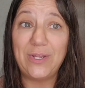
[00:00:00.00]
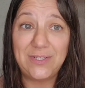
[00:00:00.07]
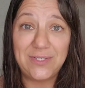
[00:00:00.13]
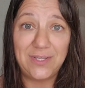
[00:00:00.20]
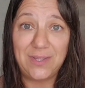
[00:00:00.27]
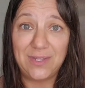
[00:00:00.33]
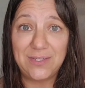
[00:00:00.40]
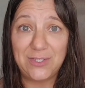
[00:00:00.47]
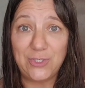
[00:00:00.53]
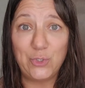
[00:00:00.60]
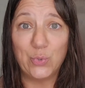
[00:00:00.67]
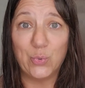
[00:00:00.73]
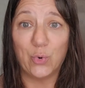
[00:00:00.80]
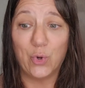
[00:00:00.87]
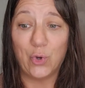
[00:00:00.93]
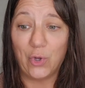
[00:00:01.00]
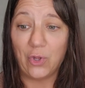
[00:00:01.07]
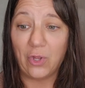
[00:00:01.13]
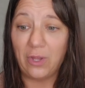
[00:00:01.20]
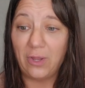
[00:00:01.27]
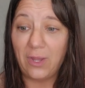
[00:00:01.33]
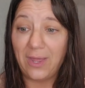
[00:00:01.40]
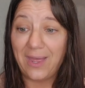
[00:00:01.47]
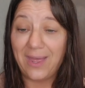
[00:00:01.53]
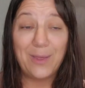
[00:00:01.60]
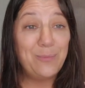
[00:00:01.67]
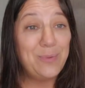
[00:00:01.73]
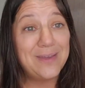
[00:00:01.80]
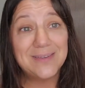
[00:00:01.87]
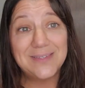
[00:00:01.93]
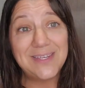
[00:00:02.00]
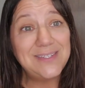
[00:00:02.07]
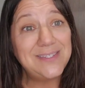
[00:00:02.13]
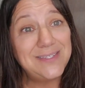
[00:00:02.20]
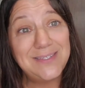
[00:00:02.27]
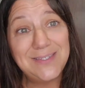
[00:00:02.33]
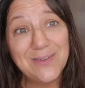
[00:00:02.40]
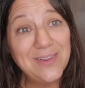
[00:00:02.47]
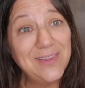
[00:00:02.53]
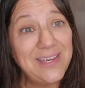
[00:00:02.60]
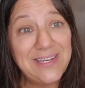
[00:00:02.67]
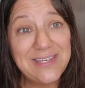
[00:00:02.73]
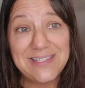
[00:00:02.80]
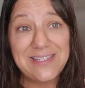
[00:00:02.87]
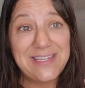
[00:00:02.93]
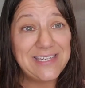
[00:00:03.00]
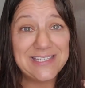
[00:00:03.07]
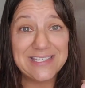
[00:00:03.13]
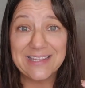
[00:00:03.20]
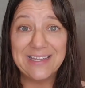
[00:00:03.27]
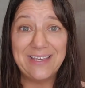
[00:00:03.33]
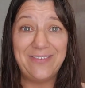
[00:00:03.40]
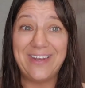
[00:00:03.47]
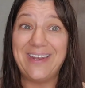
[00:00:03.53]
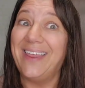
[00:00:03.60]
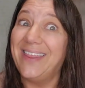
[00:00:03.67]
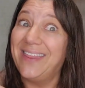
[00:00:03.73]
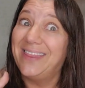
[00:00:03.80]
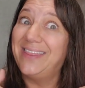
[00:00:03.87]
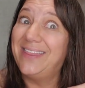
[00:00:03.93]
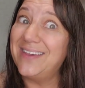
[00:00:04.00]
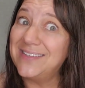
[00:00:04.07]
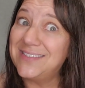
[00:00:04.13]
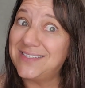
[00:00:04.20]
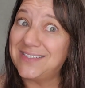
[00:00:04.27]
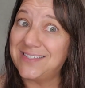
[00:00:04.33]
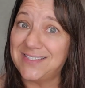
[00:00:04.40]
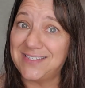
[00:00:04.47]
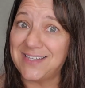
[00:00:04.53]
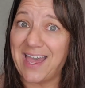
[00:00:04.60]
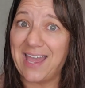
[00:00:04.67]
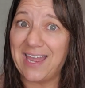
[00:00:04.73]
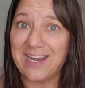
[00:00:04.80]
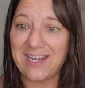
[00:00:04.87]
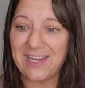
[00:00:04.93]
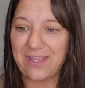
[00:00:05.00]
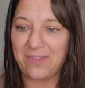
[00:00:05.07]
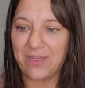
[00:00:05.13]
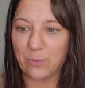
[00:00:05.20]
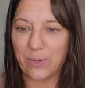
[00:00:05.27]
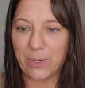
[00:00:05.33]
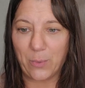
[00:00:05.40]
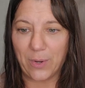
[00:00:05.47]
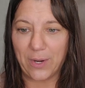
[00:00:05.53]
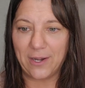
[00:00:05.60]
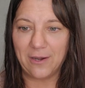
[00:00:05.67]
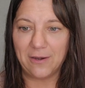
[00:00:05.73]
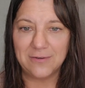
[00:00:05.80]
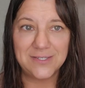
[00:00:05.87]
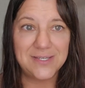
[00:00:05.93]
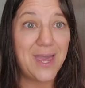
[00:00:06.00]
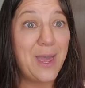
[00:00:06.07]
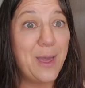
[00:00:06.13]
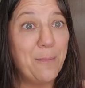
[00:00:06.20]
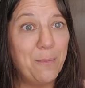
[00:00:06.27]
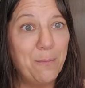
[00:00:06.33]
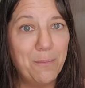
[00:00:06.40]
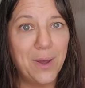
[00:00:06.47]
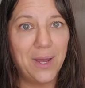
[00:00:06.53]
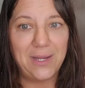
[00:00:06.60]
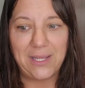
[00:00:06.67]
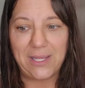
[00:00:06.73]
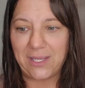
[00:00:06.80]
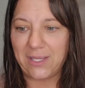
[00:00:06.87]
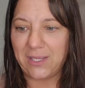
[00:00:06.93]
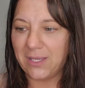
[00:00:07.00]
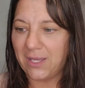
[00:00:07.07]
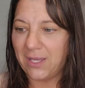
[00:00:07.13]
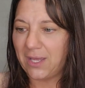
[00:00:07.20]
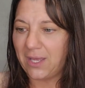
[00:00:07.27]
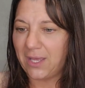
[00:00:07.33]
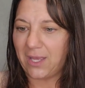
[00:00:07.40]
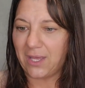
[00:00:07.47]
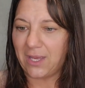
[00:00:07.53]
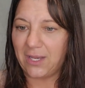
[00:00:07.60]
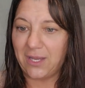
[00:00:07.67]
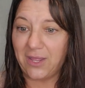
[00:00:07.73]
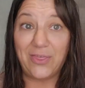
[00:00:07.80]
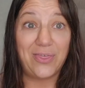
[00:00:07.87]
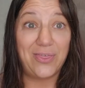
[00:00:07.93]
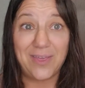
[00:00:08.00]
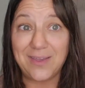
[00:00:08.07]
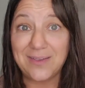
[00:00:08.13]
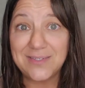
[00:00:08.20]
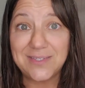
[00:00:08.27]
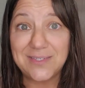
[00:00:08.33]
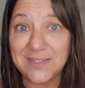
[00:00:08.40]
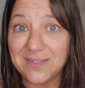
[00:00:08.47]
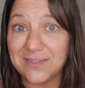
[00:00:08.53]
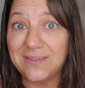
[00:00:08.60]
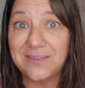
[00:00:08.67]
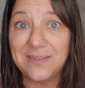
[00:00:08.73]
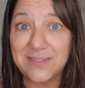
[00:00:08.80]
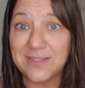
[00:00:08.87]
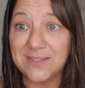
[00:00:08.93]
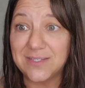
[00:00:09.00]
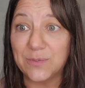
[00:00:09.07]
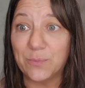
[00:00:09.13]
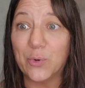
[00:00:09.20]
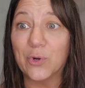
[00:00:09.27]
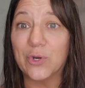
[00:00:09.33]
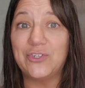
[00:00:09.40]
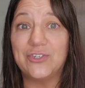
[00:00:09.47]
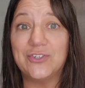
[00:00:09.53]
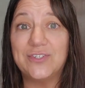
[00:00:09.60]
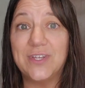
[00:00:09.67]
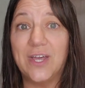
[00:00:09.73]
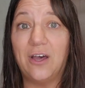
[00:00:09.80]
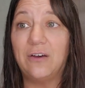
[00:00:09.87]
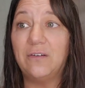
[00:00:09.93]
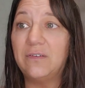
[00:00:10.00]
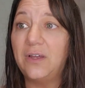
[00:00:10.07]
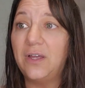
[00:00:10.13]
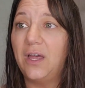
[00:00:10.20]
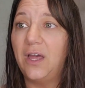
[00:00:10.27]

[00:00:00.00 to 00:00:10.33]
into this new role, and because I still need to live in this society that requires money and things to support yourself,